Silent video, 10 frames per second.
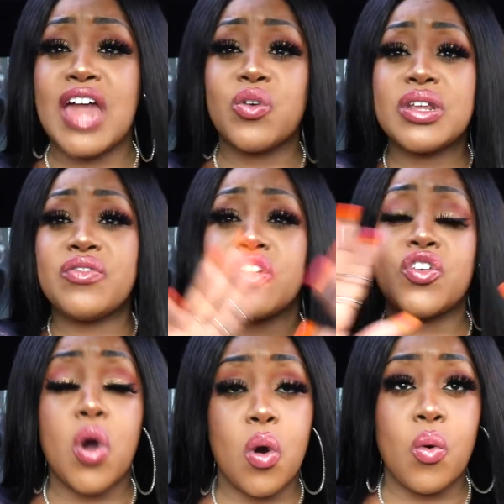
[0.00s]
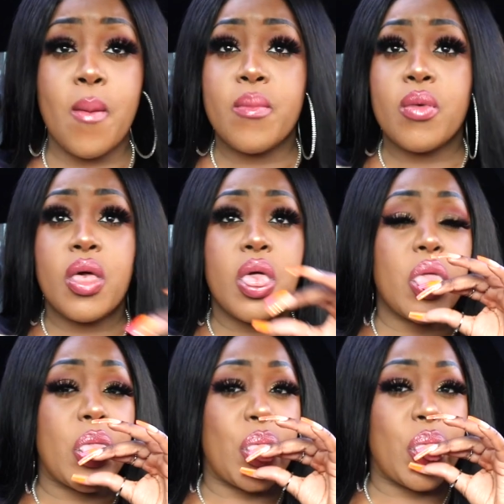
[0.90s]
i don't even know
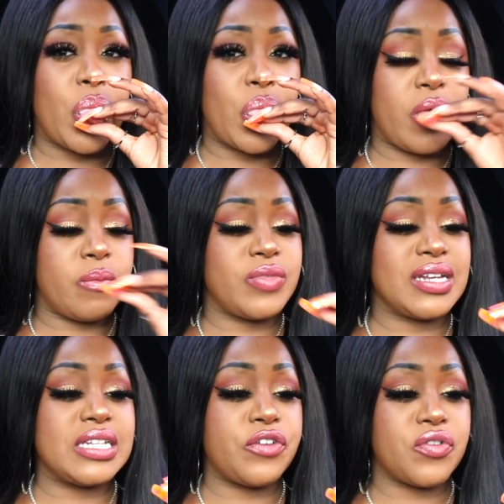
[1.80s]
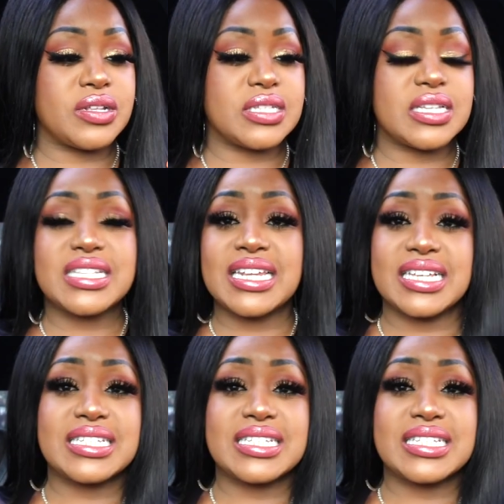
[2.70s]
the differences in